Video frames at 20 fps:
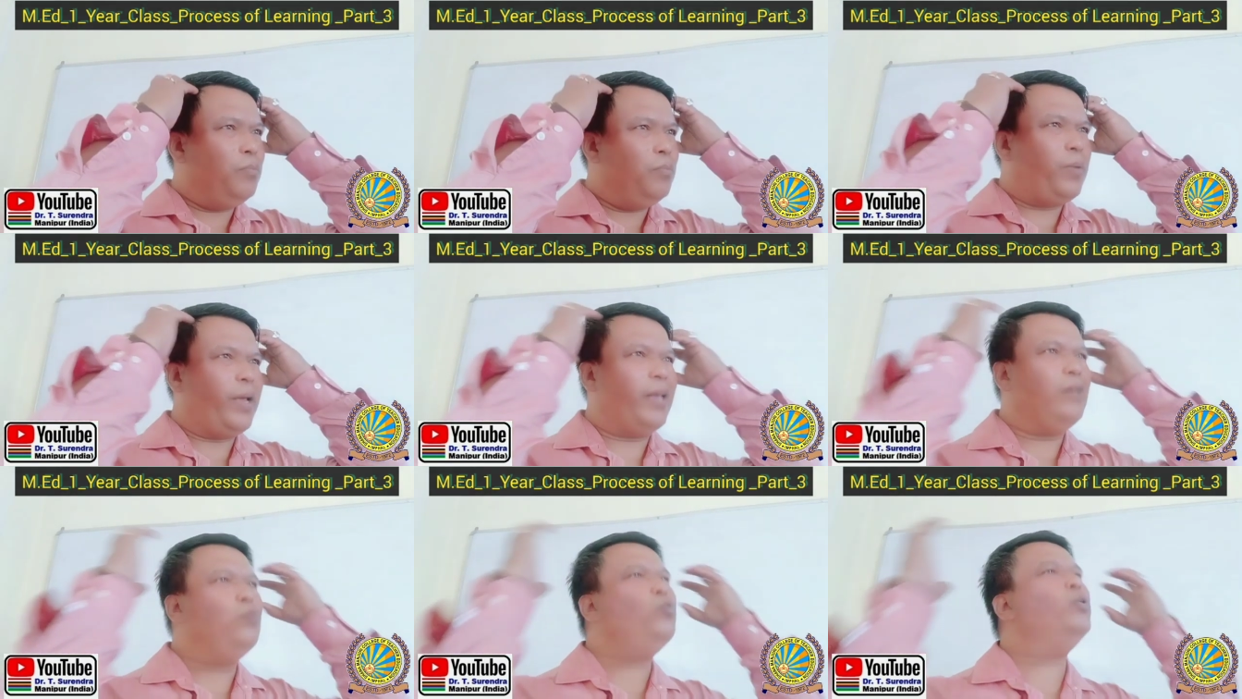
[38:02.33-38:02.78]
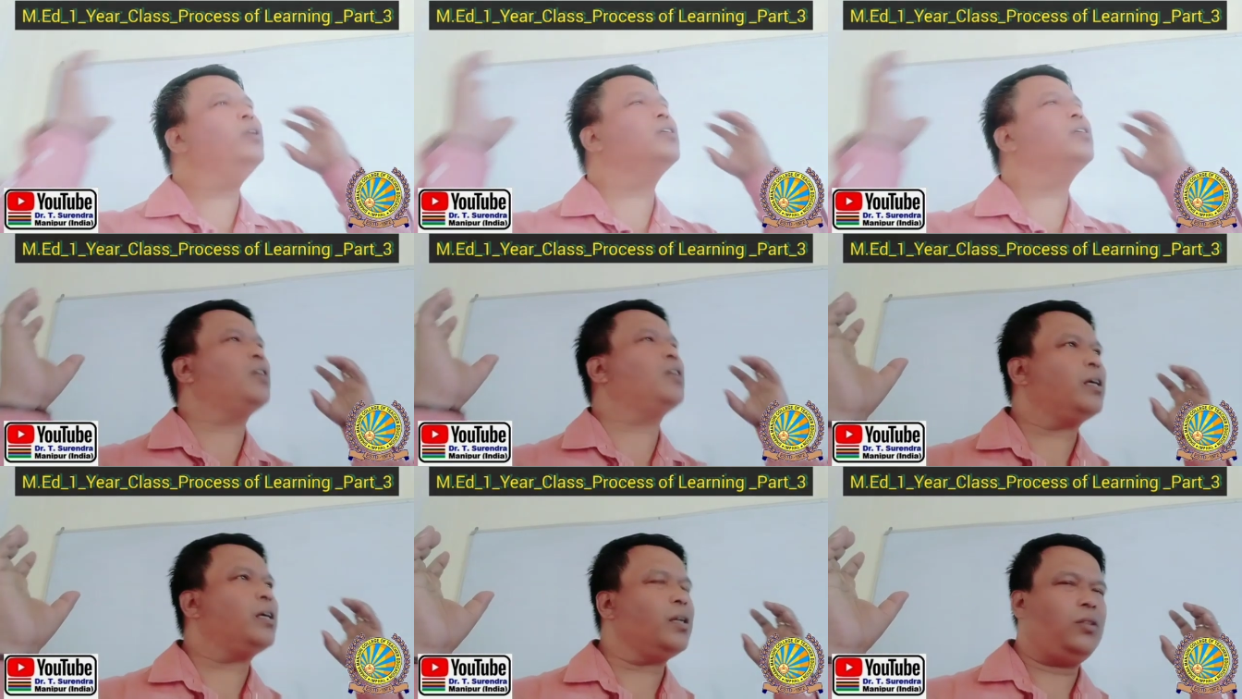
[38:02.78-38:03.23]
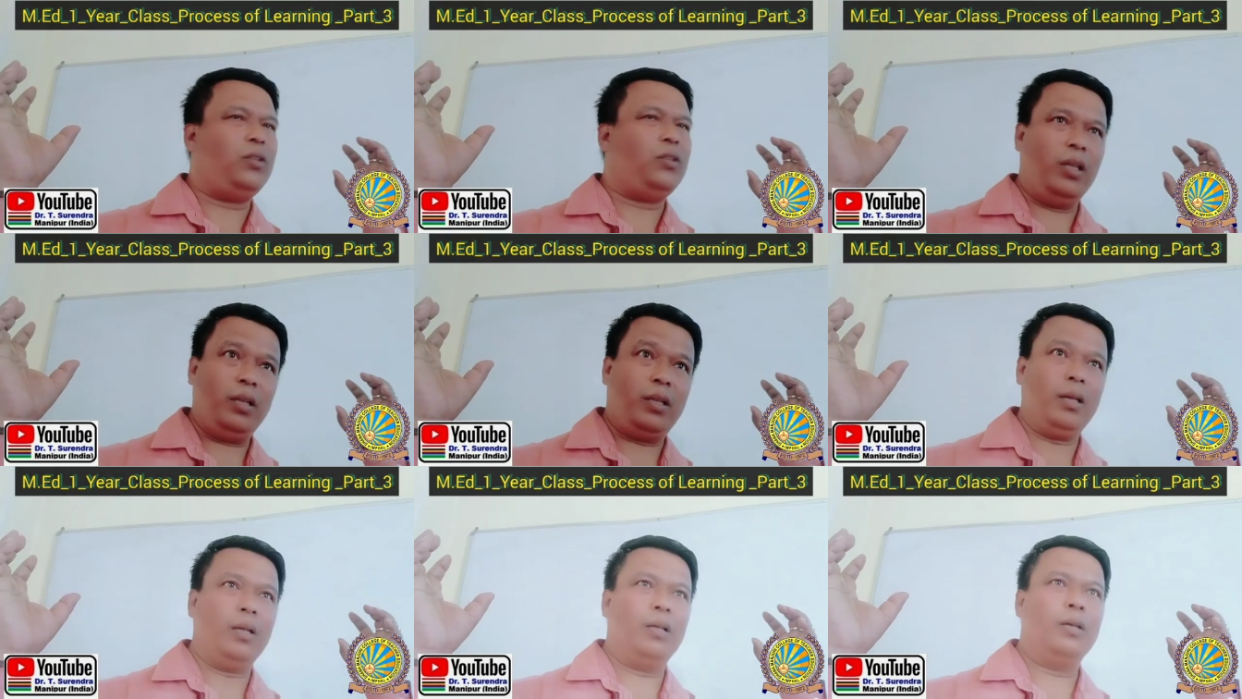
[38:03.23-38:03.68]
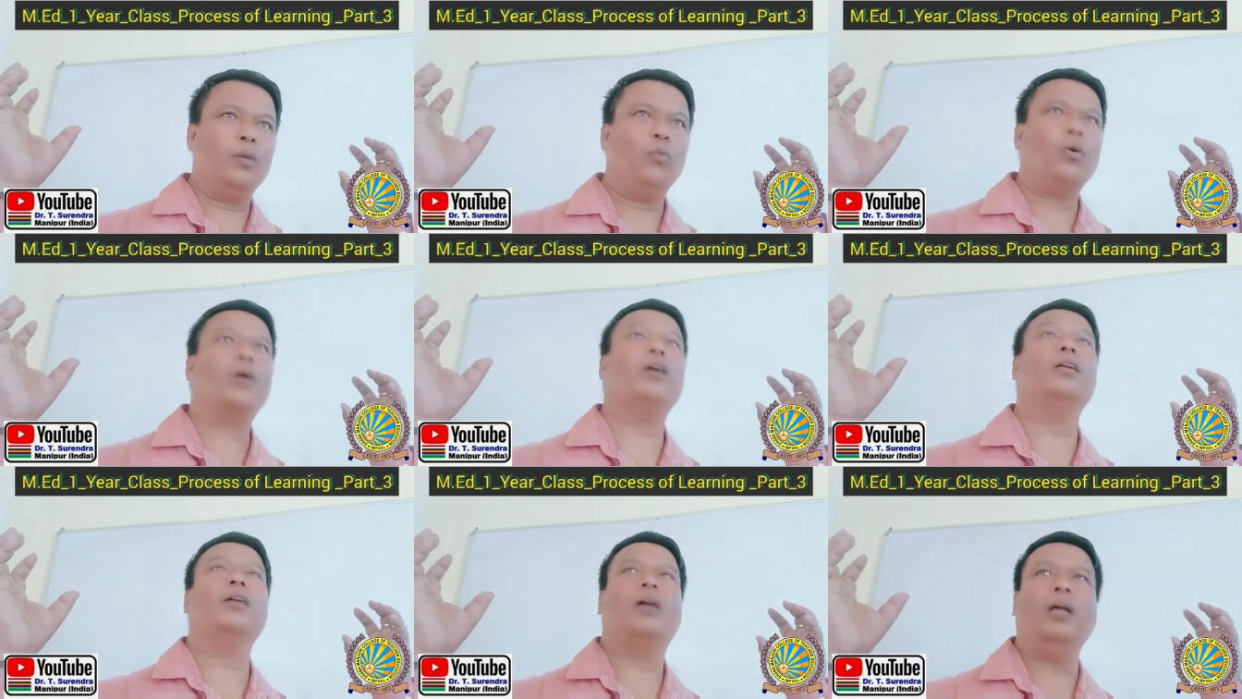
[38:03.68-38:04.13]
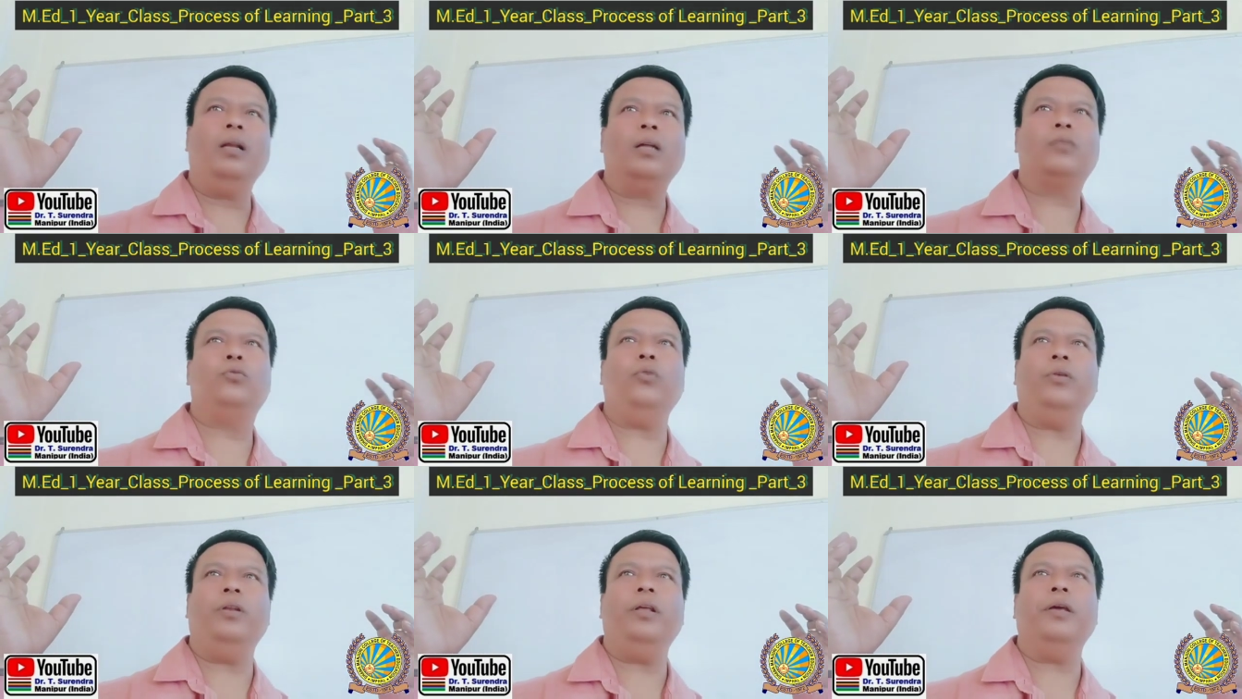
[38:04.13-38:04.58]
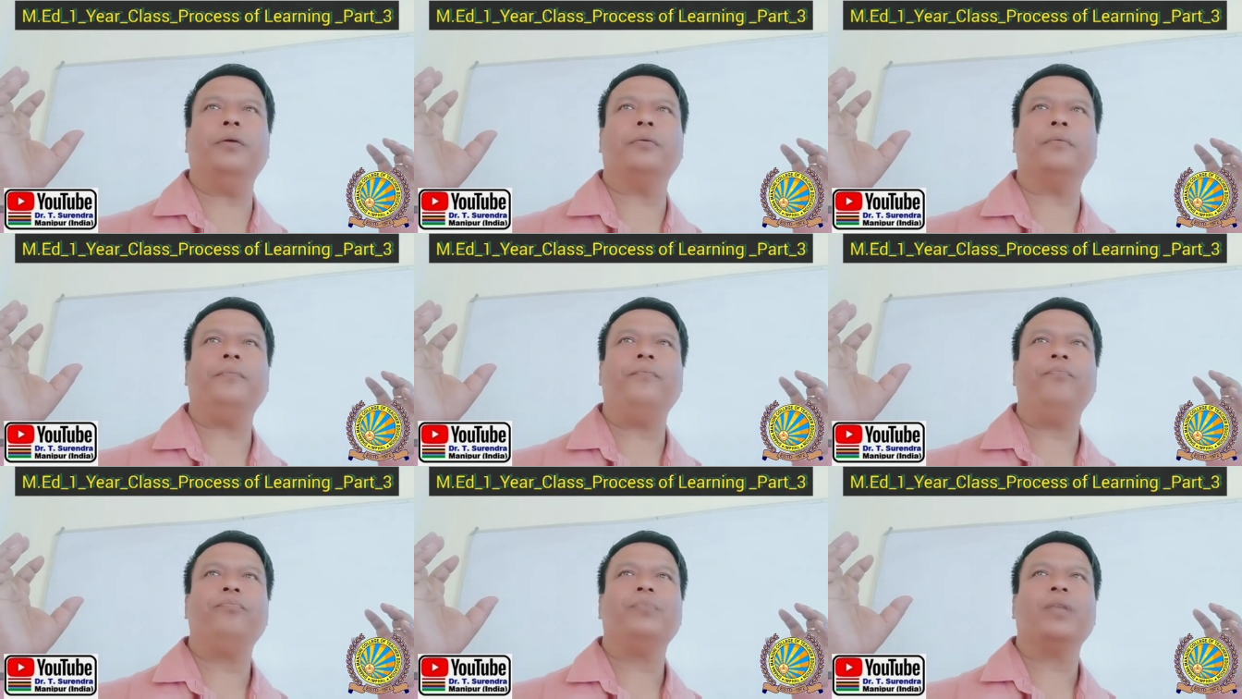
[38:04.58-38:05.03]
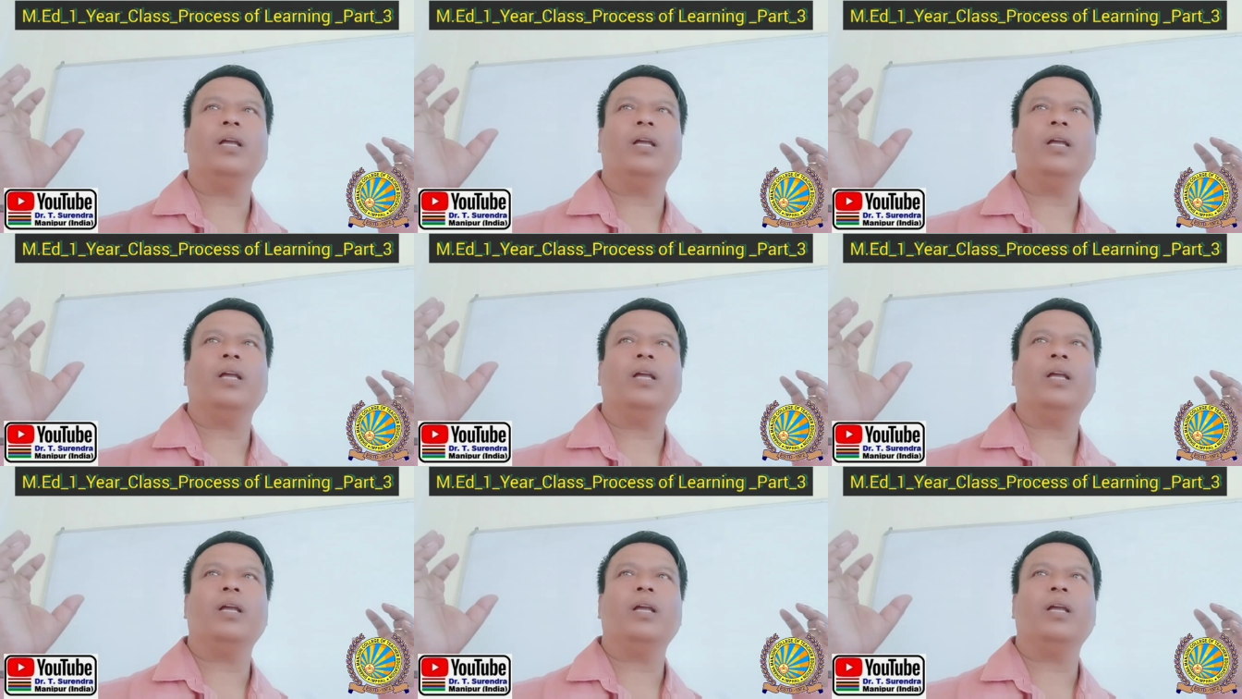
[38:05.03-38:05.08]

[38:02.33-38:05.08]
brain will start thinking, what can color to you?